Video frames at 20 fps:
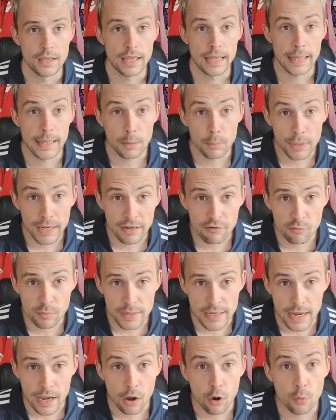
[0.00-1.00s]
Hello again
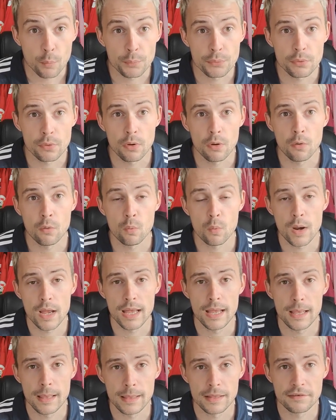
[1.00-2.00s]
everybody, I hope you're all
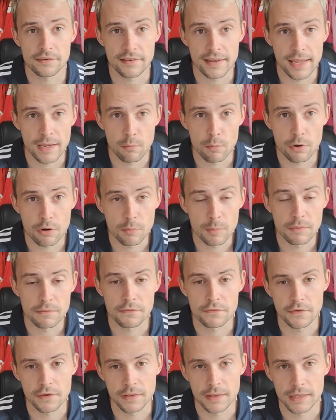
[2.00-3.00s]
well, and today we're going to be
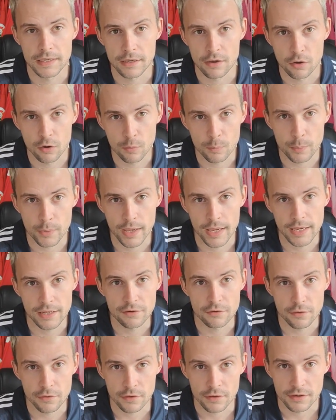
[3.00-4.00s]
filling up
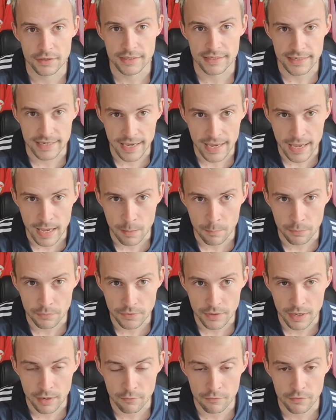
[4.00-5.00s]
another gap.
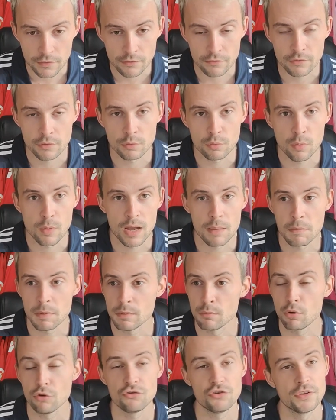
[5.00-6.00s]
Now for those of you who are maybe
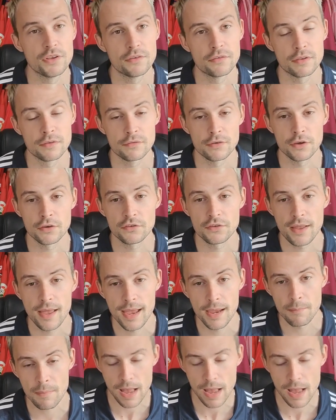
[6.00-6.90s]
watching this for the first time,